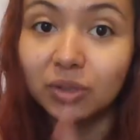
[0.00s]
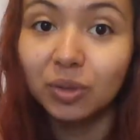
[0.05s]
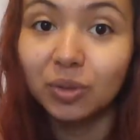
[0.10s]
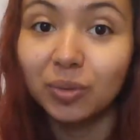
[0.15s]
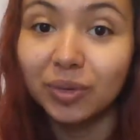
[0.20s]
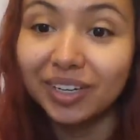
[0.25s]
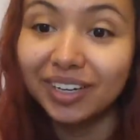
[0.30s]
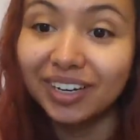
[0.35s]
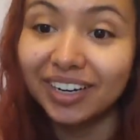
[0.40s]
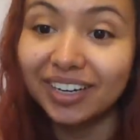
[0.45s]
the
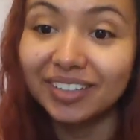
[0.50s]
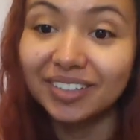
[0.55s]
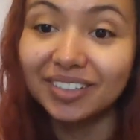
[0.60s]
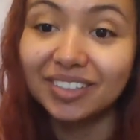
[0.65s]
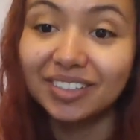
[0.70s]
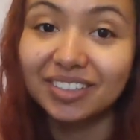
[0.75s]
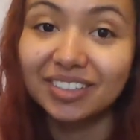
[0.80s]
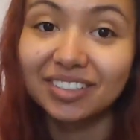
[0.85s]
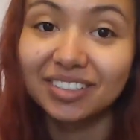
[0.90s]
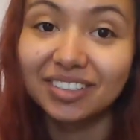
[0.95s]
weed
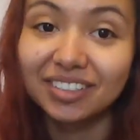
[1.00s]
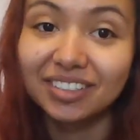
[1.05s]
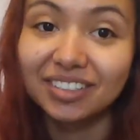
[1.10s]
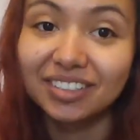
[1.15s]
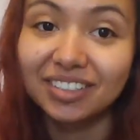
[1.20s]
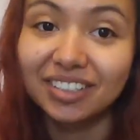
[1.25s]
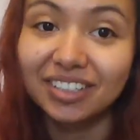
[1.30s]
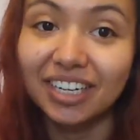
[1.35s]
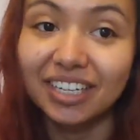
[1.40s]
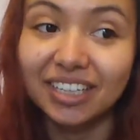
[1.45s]
house,
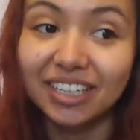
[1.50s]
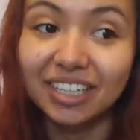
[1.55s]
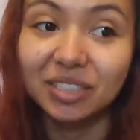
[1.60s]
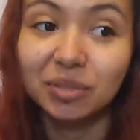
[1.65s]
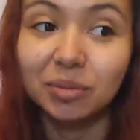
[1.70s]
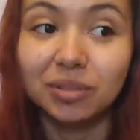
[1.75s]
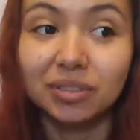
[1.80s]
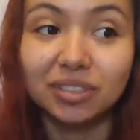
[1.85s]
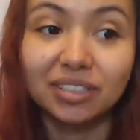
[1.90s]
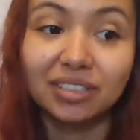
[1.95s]
and that's
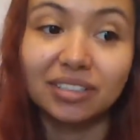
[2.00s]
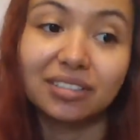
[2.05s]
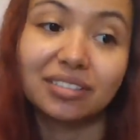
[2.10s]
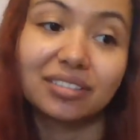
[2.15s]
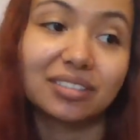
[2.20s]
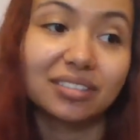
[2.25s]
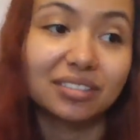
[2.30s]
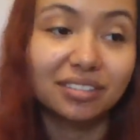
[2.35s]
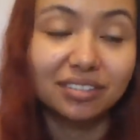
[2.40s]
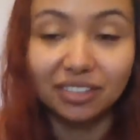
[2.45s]
when like
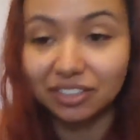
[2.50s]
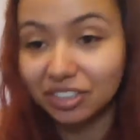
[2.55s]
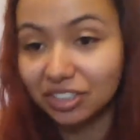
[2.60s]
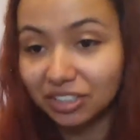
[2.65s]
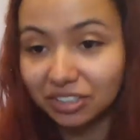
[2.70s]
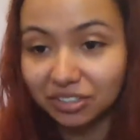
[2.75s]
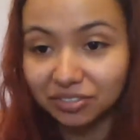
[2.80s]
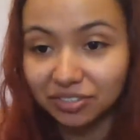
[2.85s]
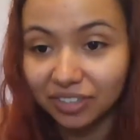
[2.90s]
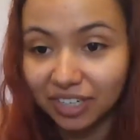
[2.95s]
they're
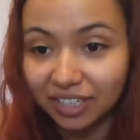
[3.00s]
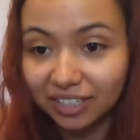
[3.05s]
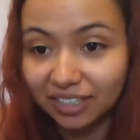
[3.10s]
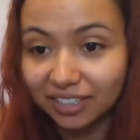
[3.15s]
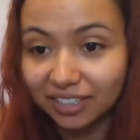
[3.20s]
still fighting,